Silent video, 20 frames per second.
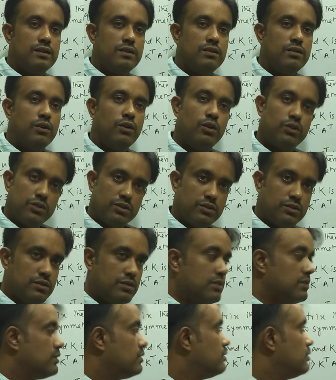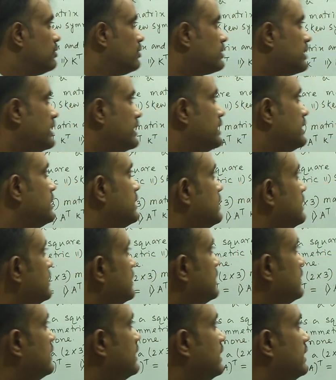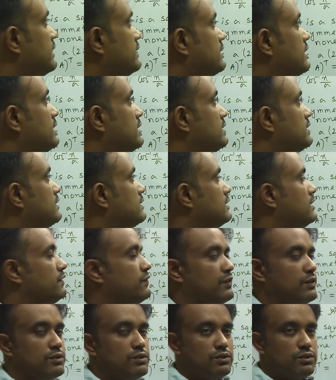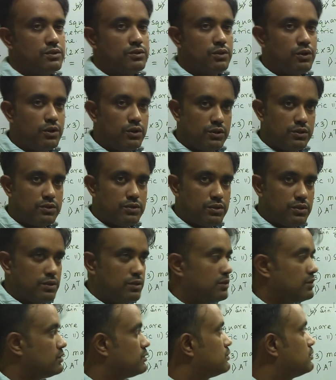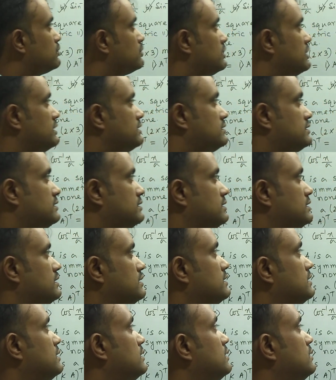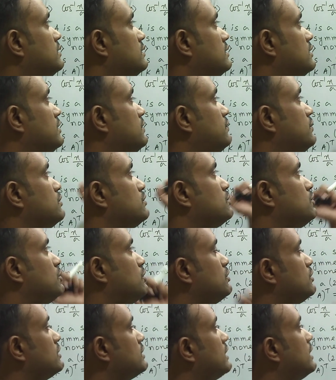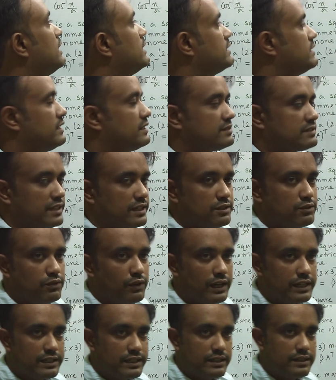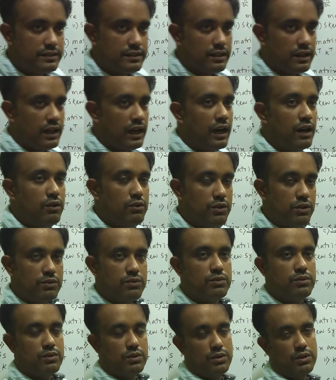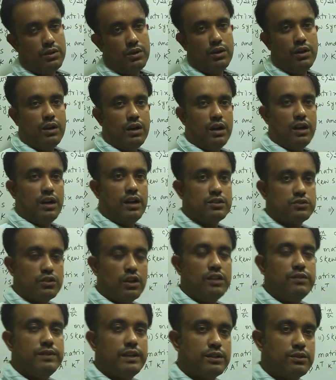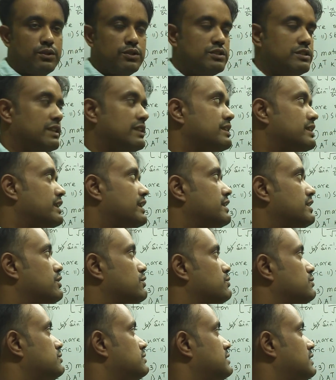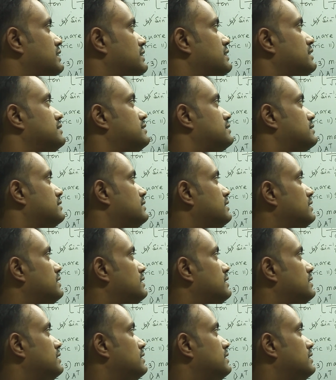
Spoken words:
on. Okay, and if you don't do this, if you don't understand how you solve the question, then you see this